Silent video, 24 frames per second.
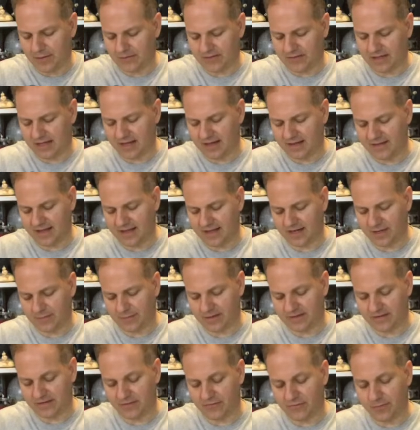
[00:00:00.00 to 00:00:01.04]
was, was kind of thinking to
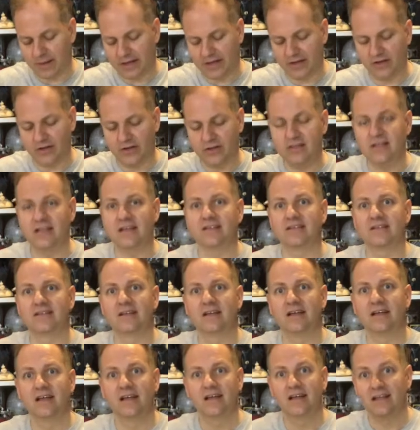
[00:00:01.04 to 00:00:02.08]
myself, my goodness,
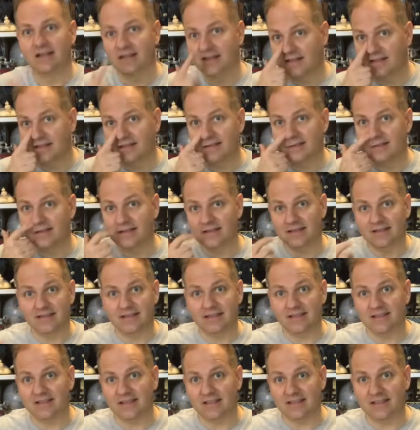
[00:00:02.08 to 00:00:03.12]
this is a
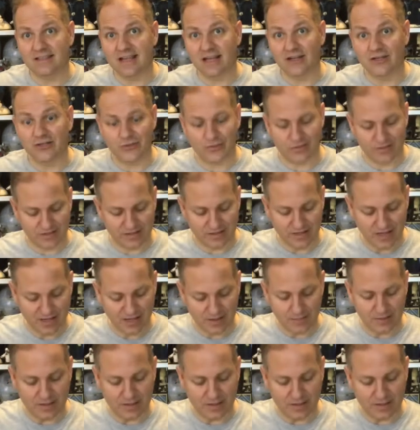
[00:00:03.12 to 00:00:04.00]
this is a dangerous thing.